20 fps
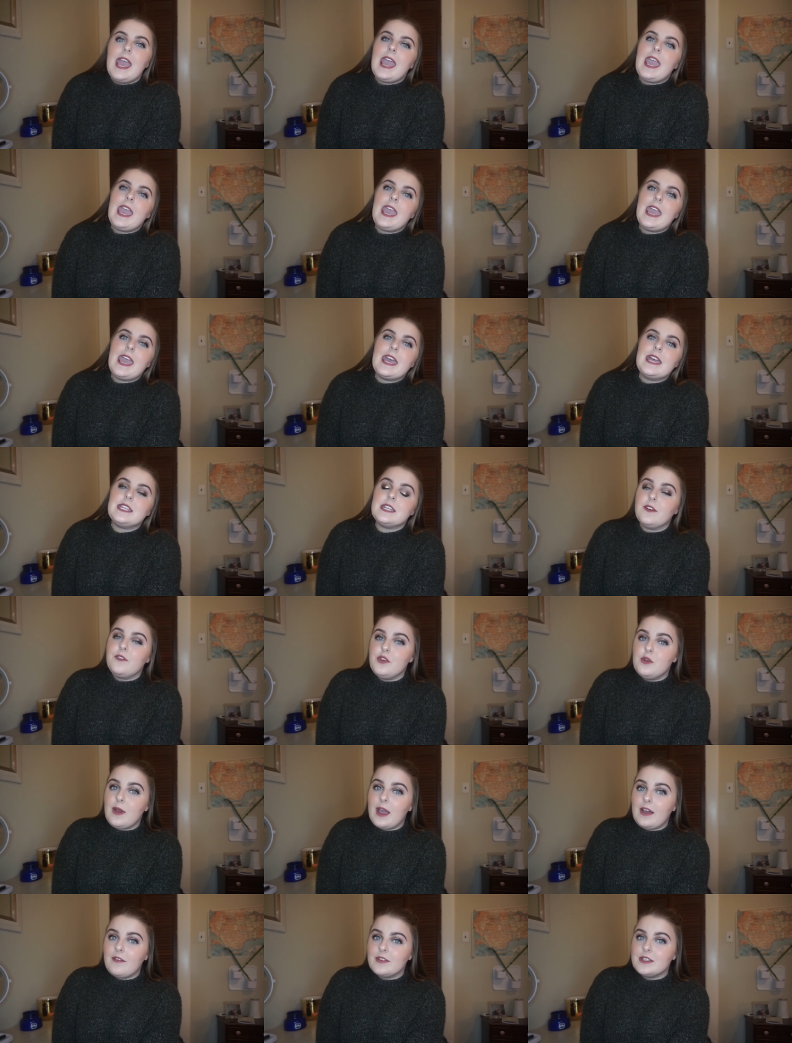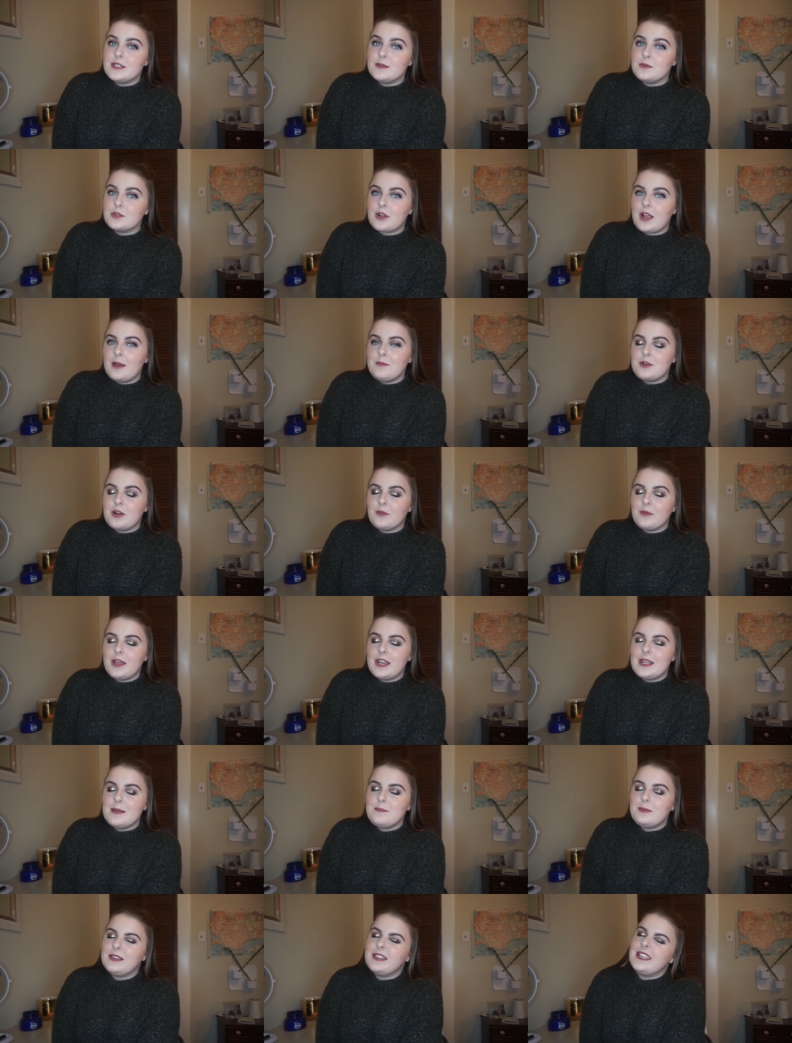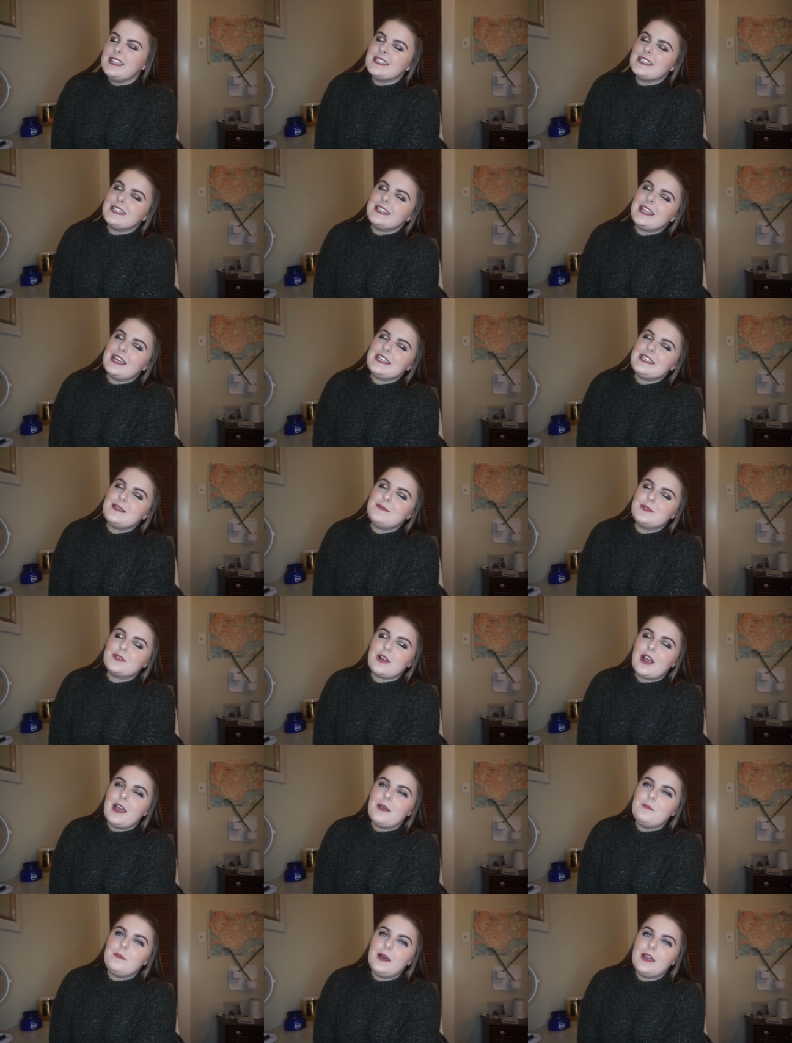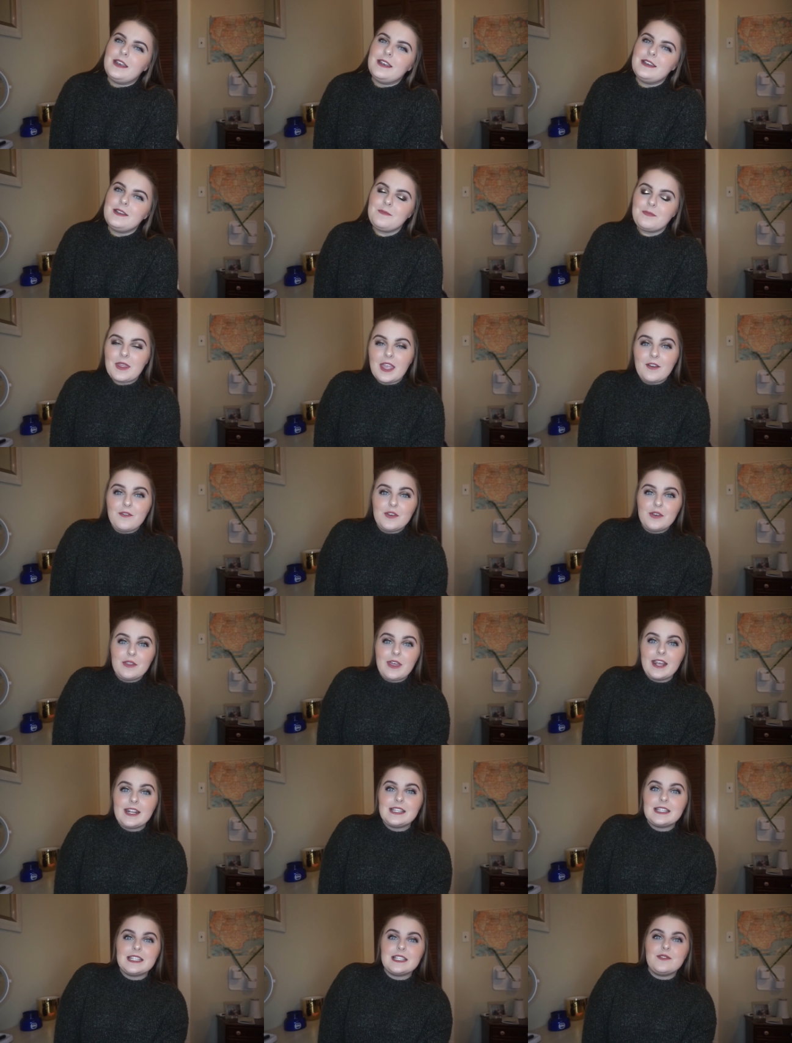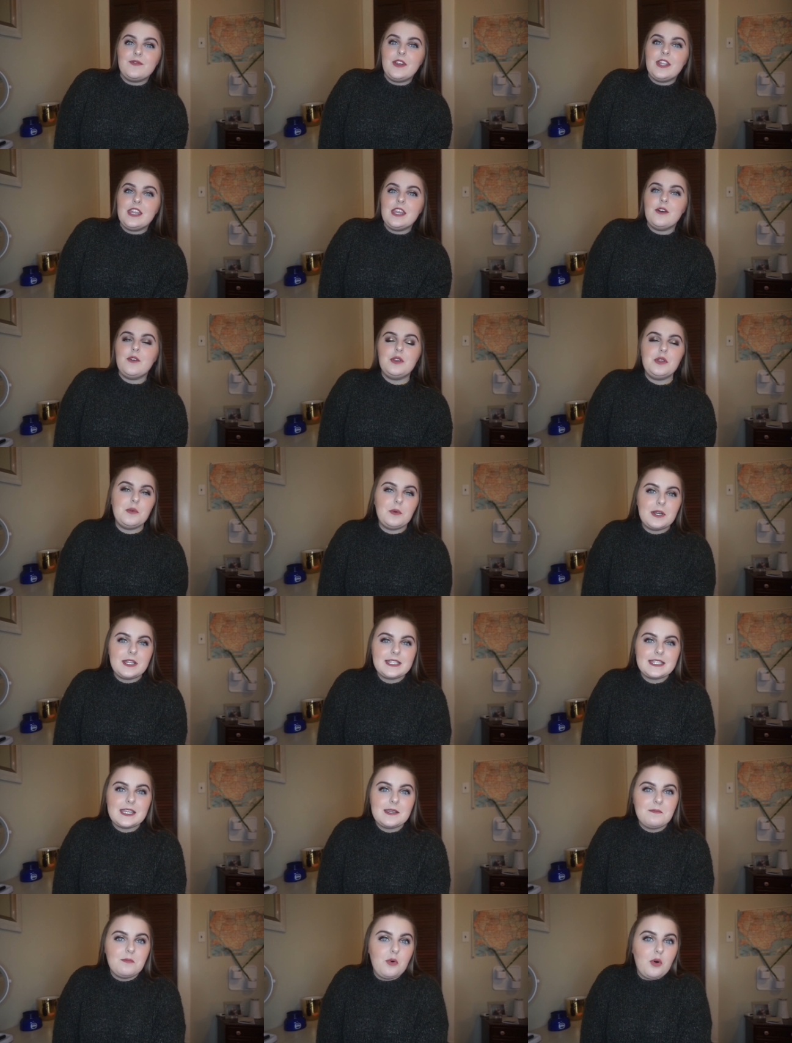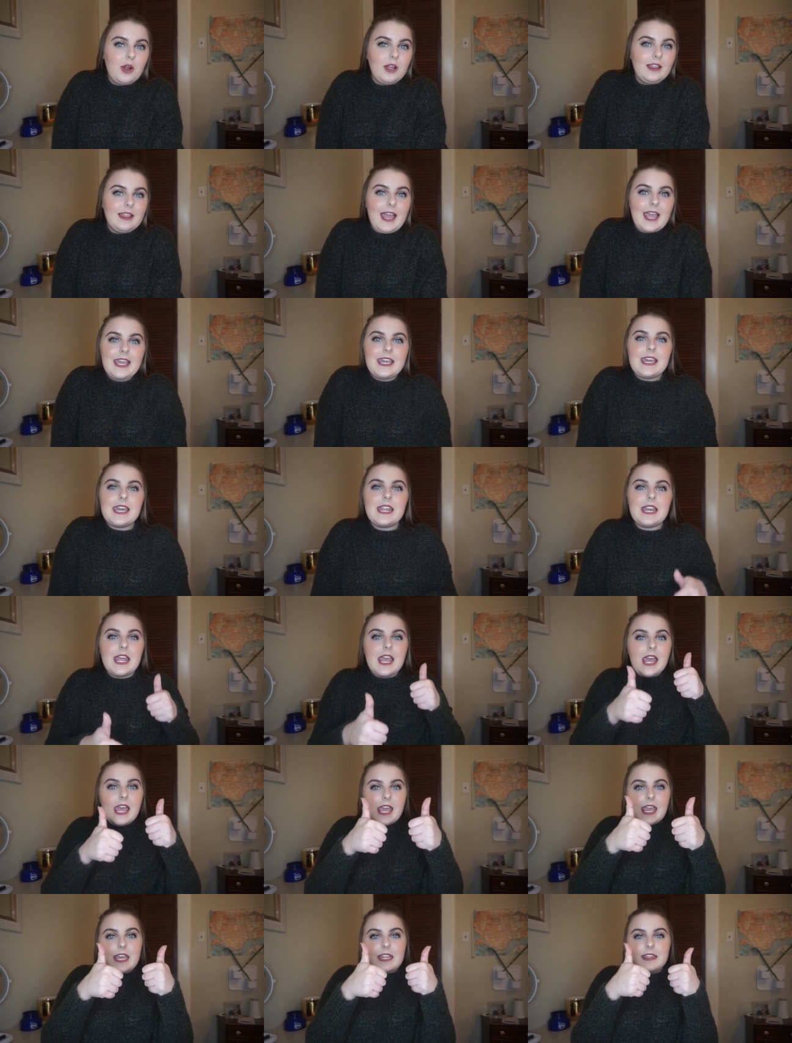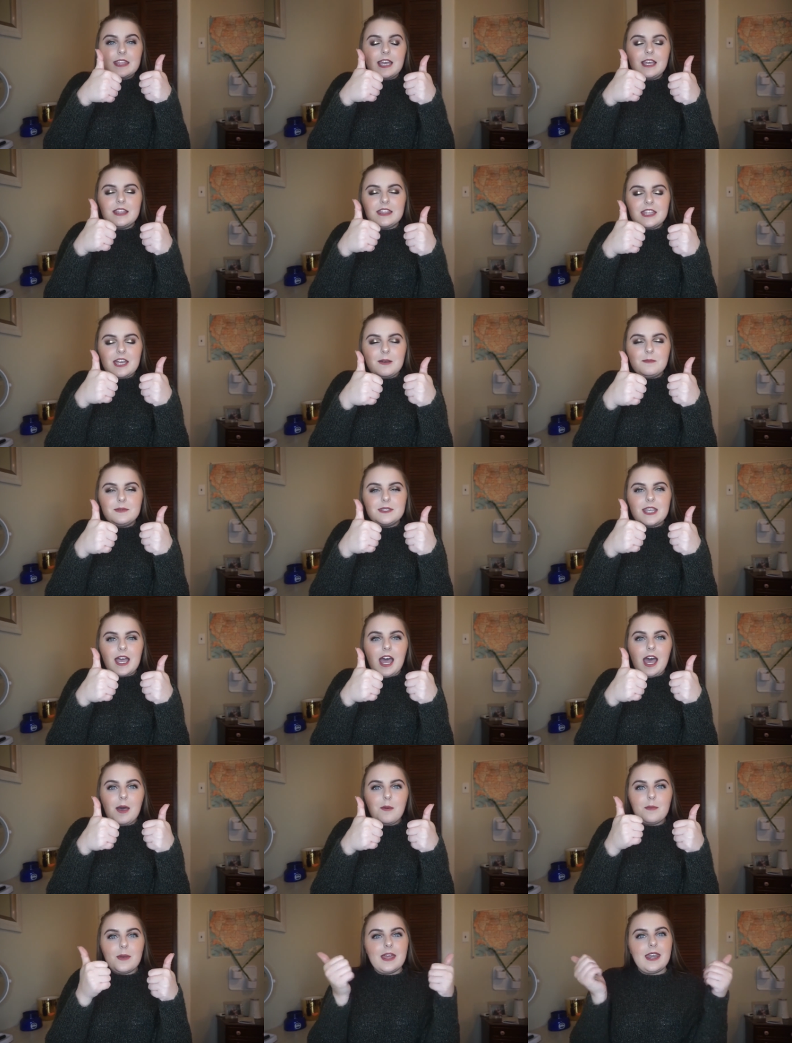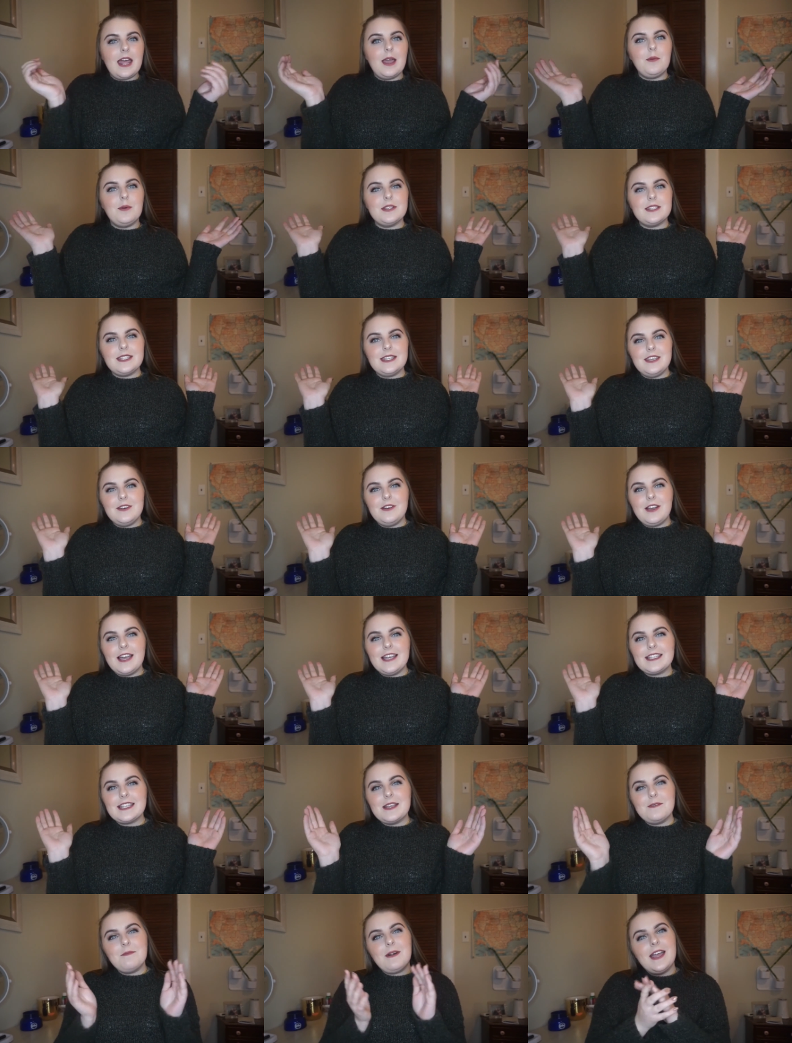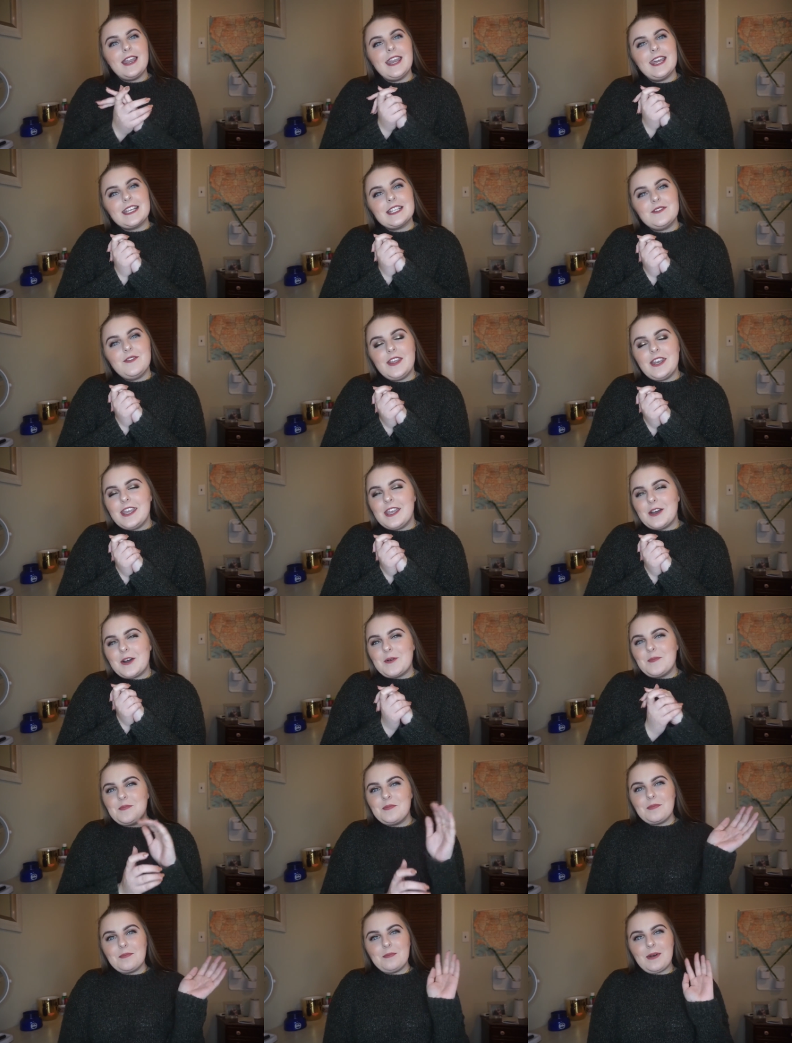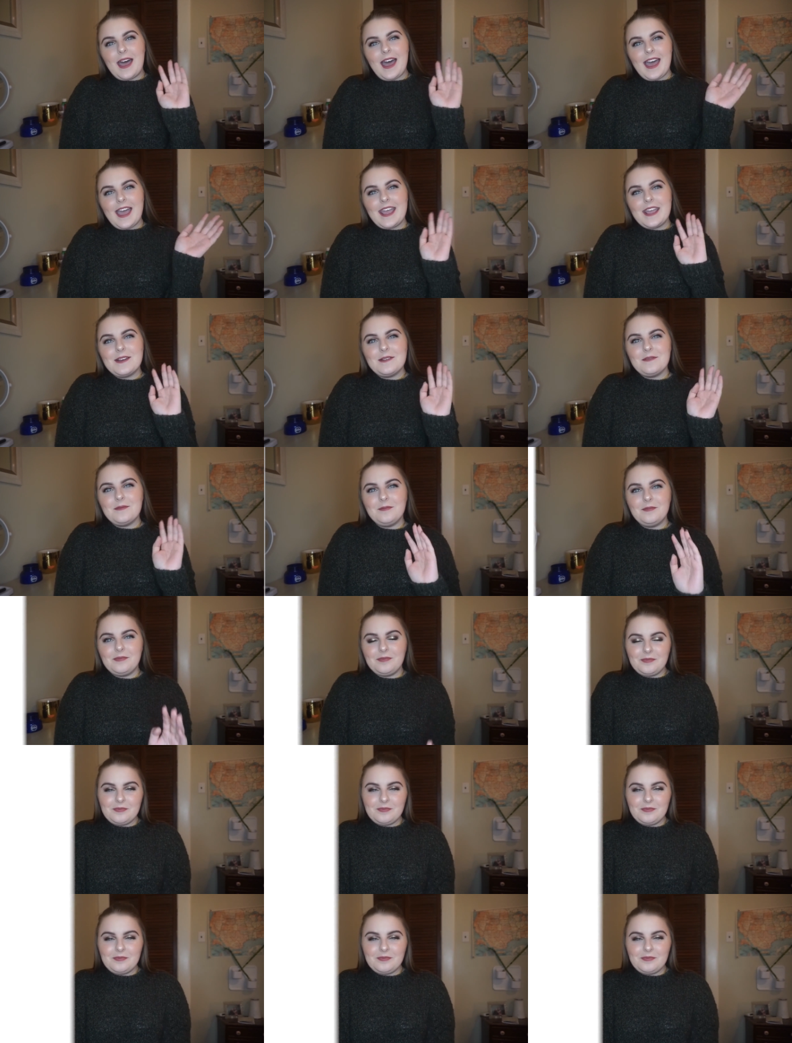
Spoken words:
And if you haven't subscribed already, please hit that subscribe button. If you like this video and you want to see more like it, hit that thumbs up, and I will see you guys in my next video. Bye!